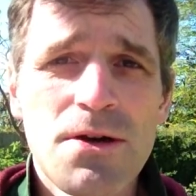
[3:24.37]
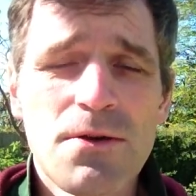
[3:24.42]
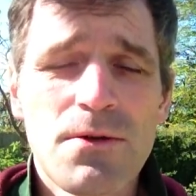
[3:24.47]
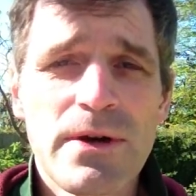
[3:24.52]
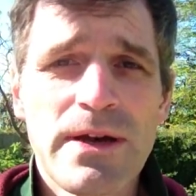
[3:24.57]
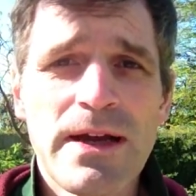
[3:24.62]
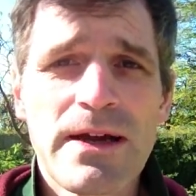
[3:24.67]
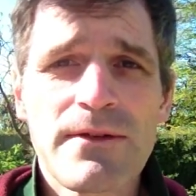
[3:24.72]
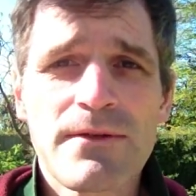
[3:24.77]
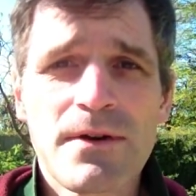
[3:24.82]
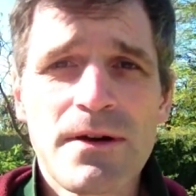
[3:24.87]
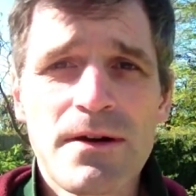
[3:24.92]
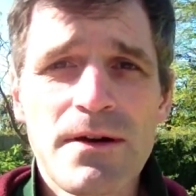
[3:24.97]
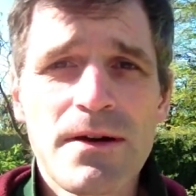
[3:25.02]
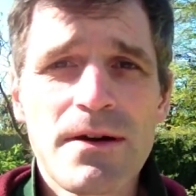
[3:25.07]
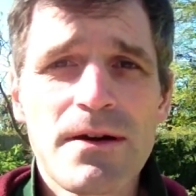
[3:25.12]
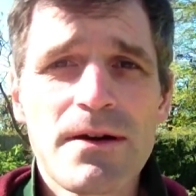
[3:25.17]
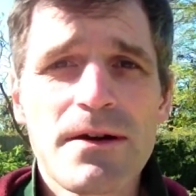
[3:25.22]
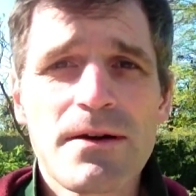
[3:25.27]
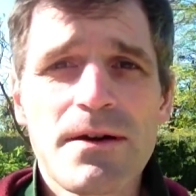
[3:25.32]
we have a
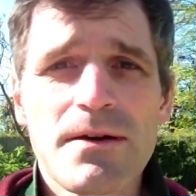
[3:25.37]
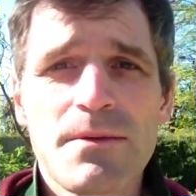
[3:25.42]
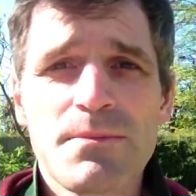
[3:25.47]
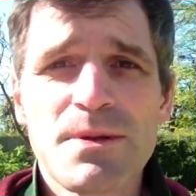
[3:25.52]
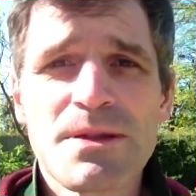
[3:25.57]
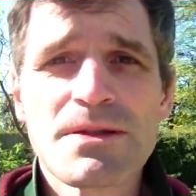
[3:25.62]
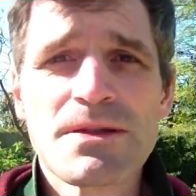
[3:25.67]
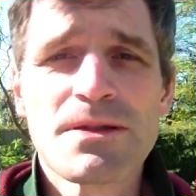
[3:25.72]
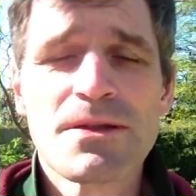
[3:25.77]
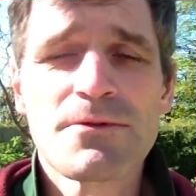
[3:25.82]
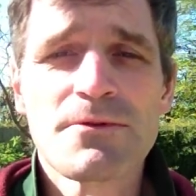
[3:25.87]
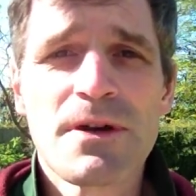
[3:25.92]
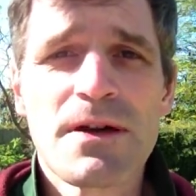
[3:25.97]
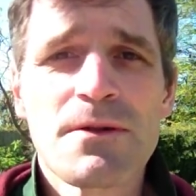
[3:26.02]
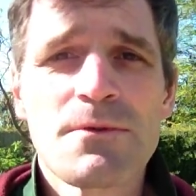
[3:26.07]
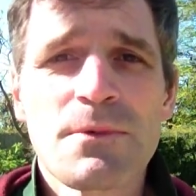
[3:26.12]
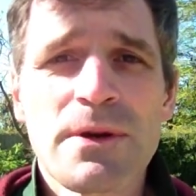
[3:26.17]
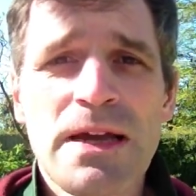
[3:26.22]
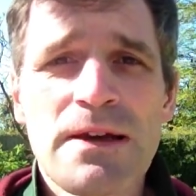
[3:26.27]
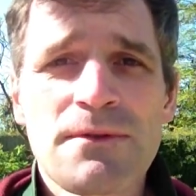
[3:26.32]
business to
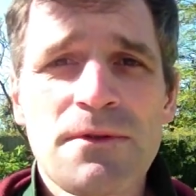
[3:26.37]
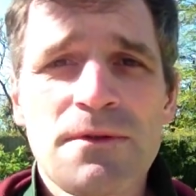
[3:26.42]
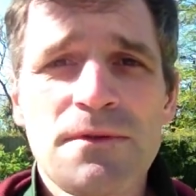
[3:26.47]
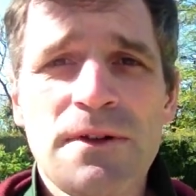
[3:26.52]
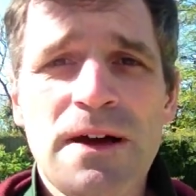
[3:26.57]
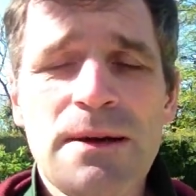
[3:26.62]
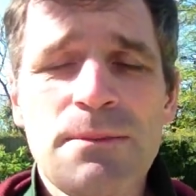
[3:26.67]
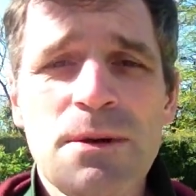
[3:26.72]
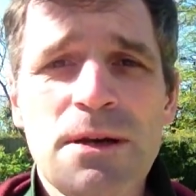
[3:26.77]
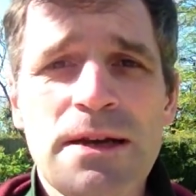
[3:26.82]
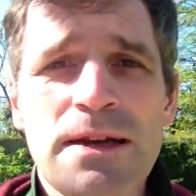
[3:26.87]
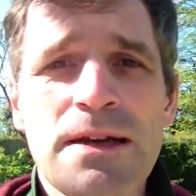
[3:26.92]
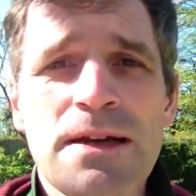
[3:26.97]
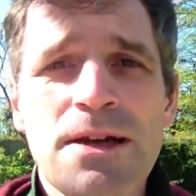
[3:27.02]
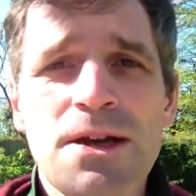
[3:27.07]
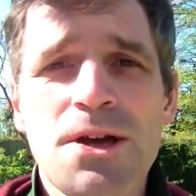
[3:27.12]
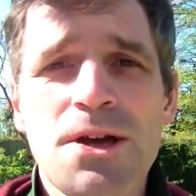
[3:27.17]
run, we have a family,